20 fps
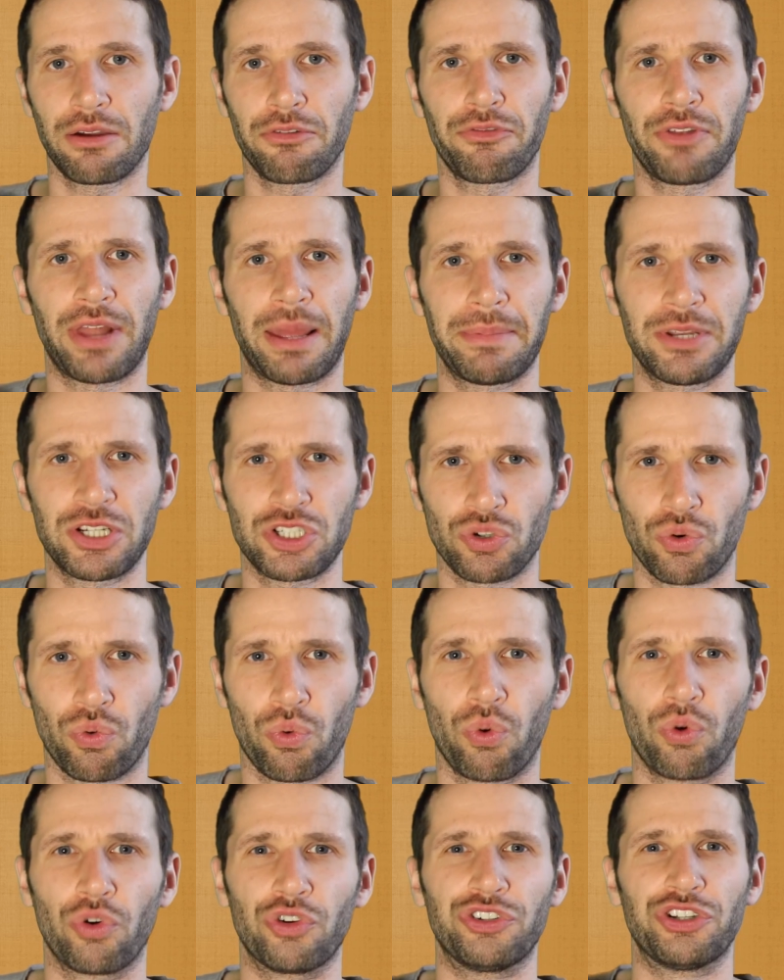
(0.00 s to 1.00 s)
Flemish
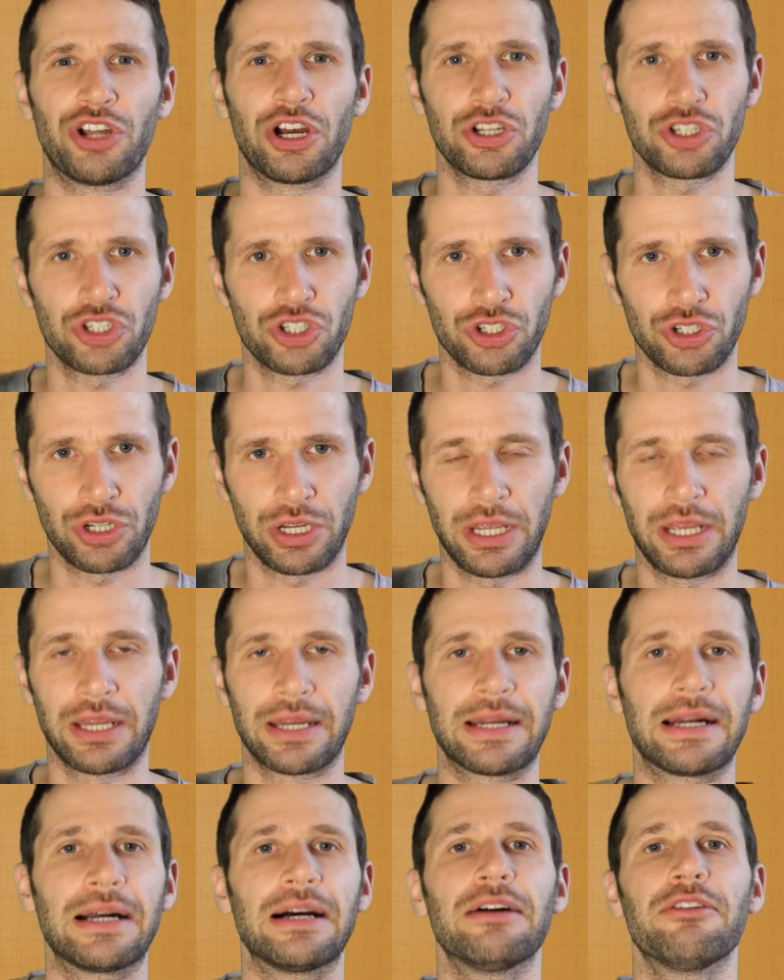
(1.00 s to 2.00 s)
or Dutch,
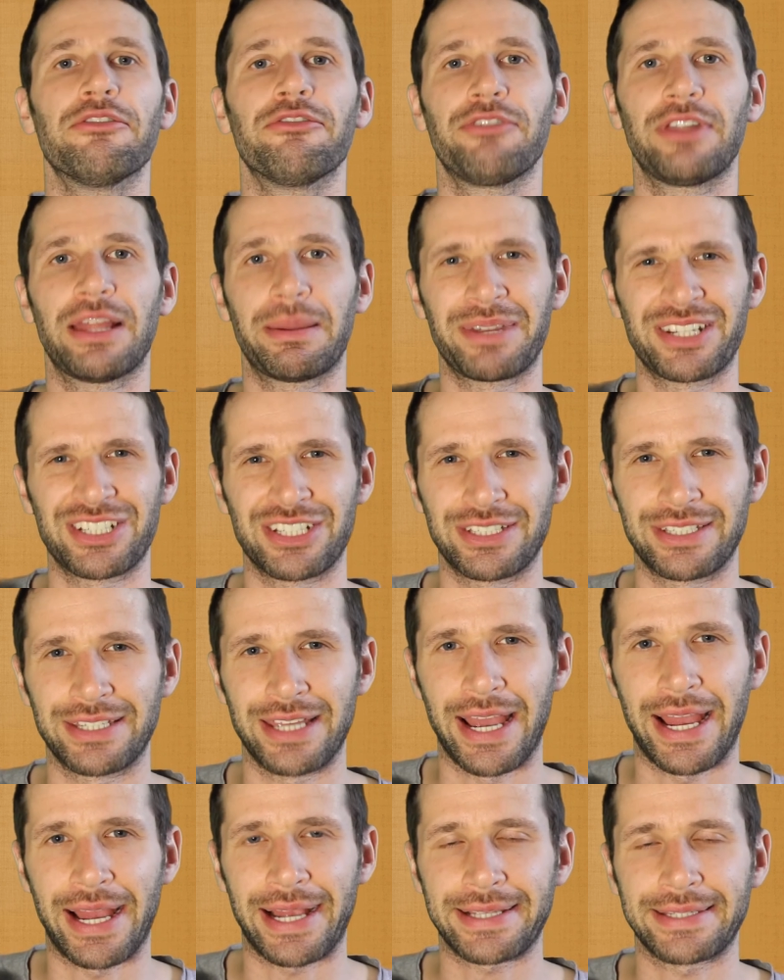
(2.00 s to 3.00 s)
Flemish is
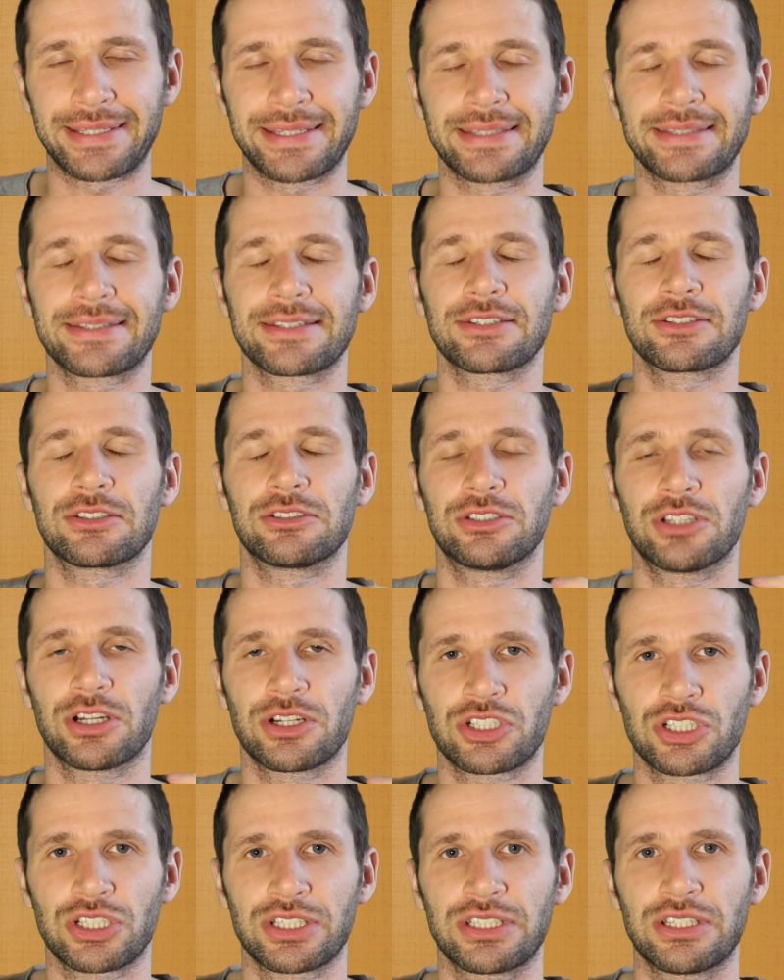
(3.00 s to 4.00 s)
the accent,
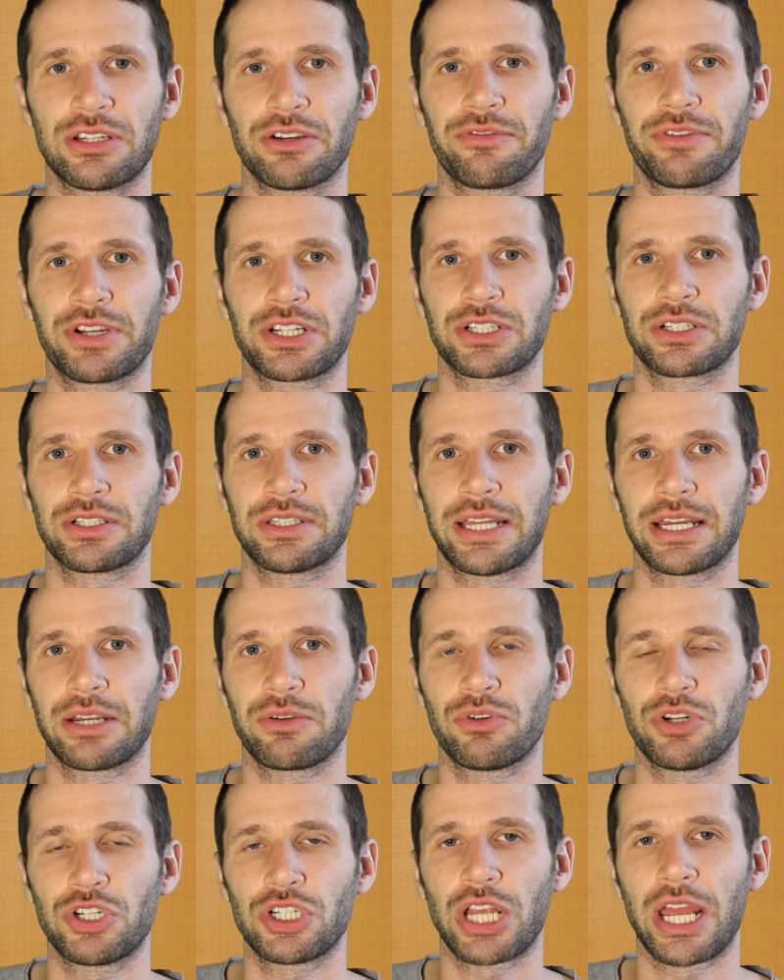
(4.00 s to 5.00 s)
Dutch is the official
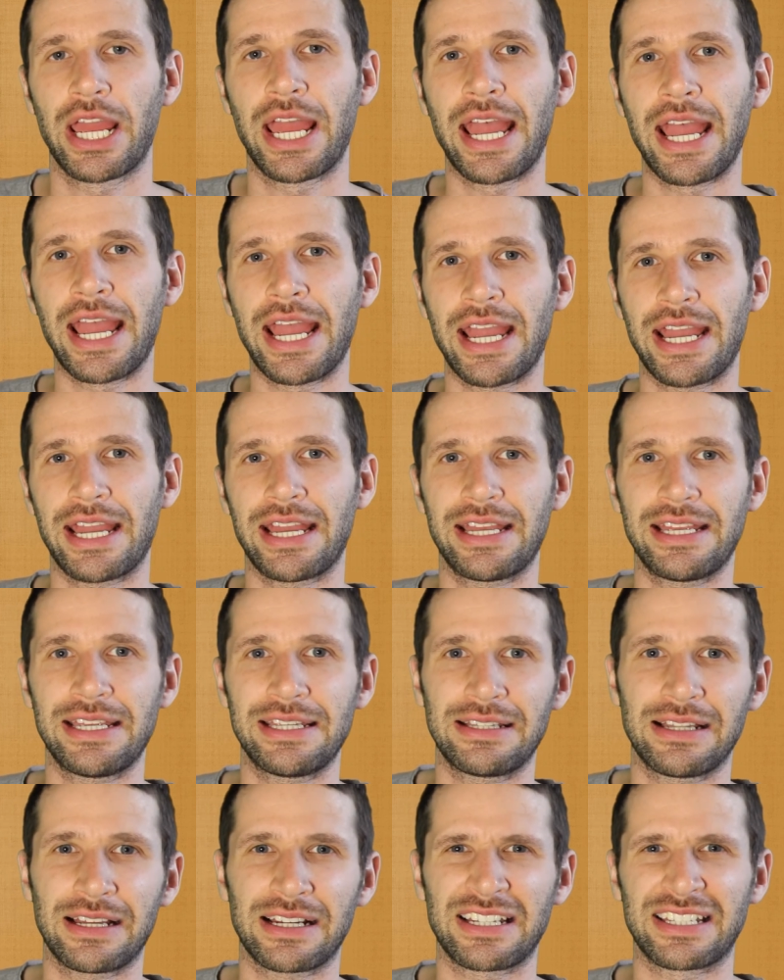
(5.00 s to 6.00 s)
language,
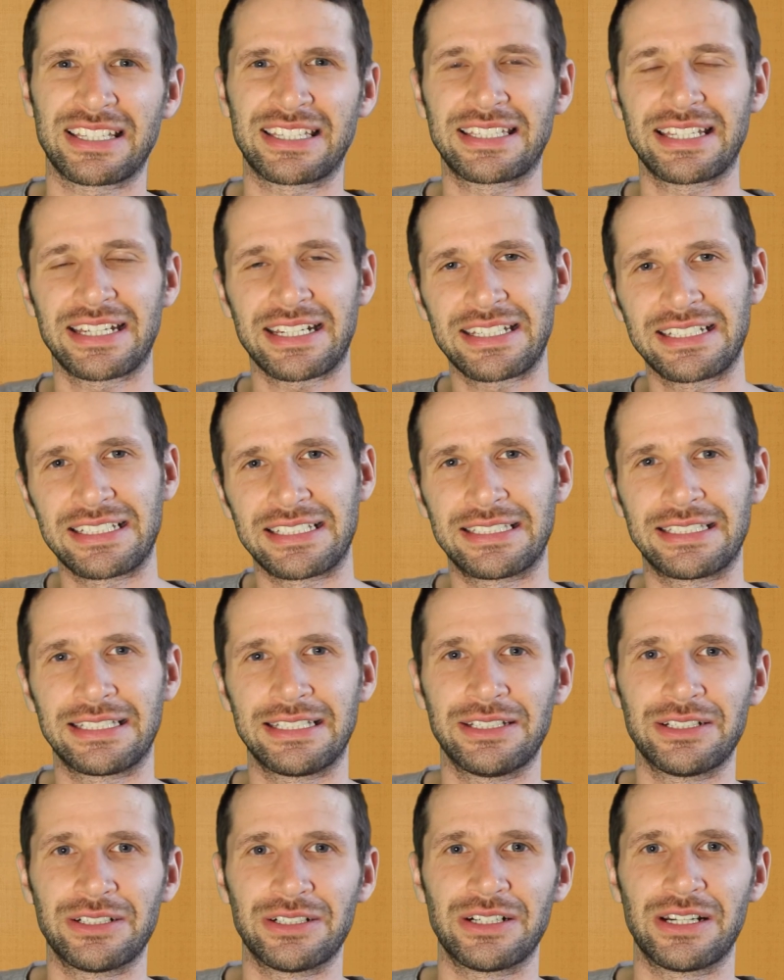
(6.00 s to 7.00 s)
is like a
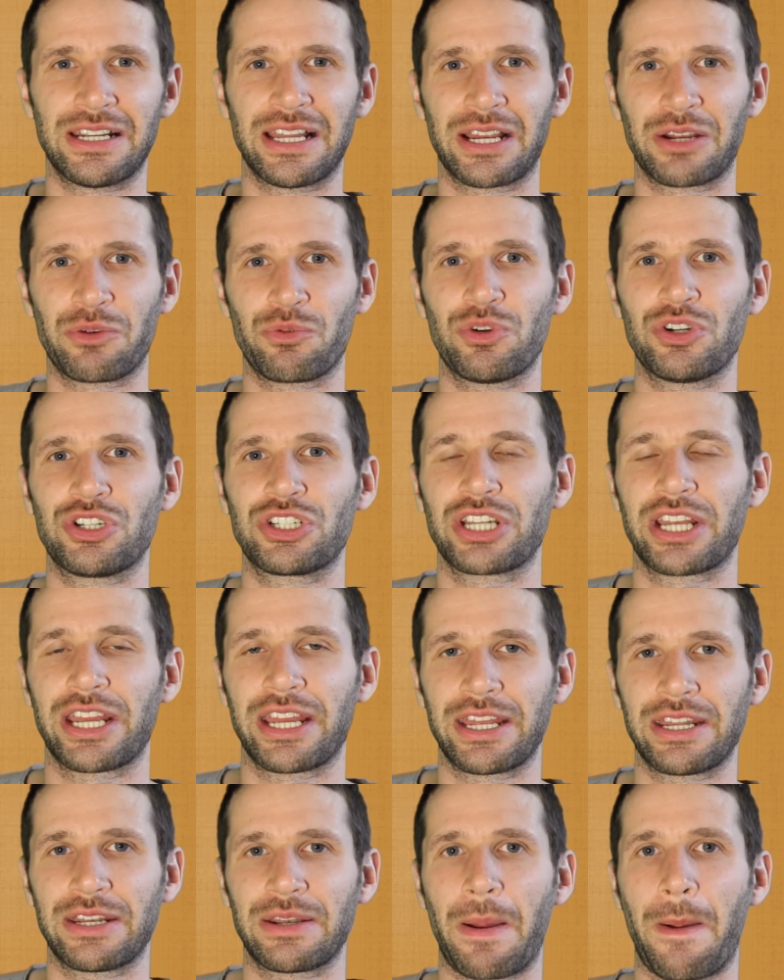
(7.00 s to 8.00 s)
second-tier language
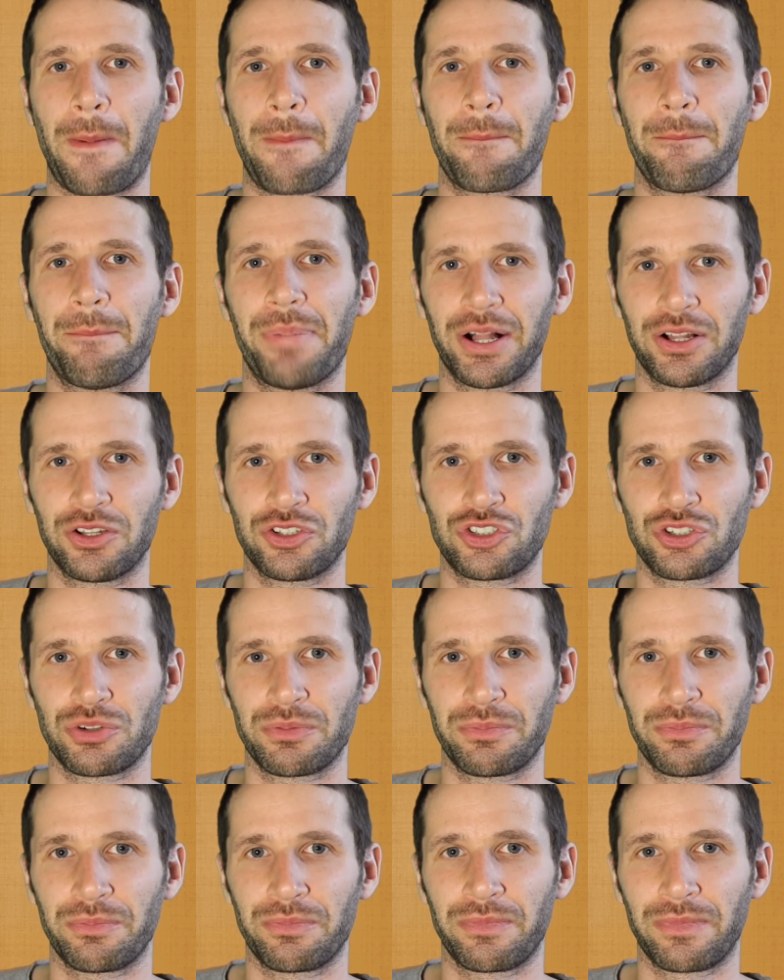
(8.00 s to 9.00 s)
in
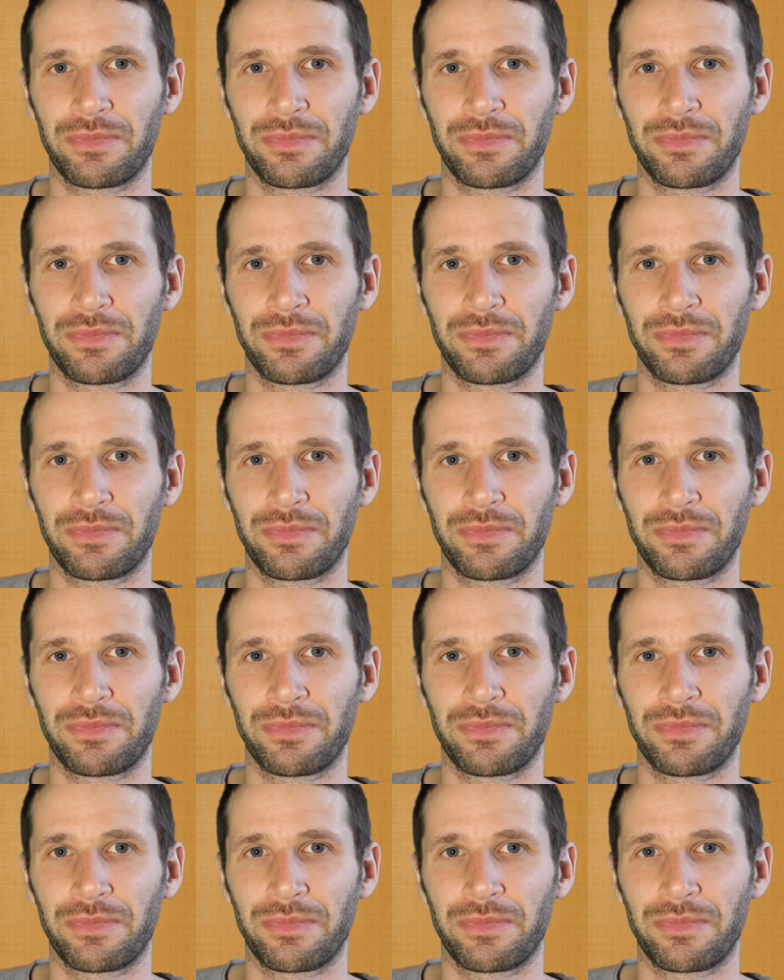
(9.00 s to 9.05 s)
Belgium.